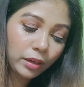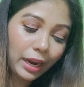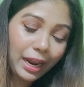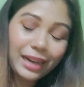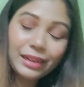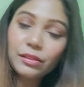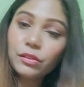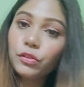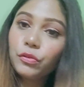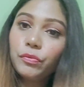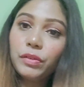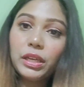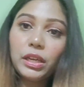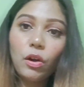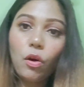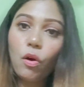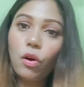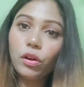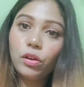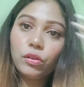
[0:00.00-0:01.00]
and we
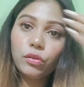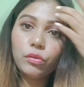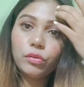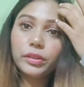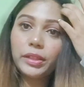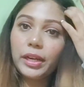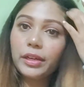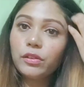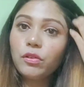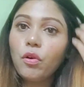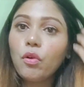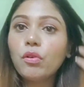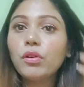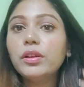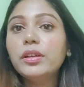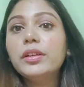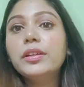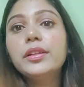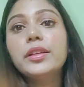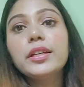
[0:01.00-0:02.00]
all know that
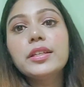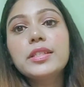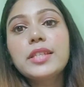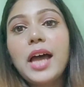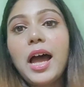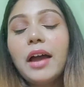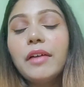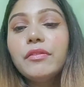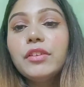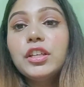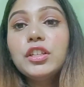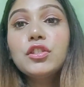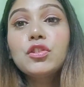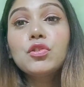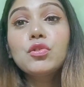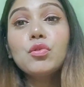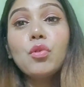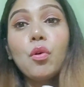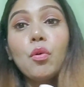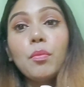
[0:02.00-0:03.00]
coconut is having
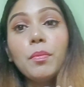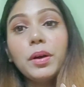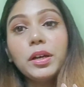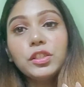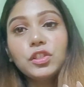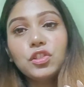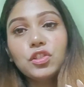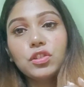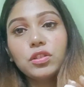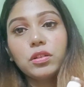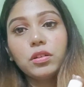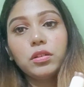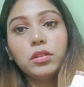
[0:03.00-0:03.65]
so much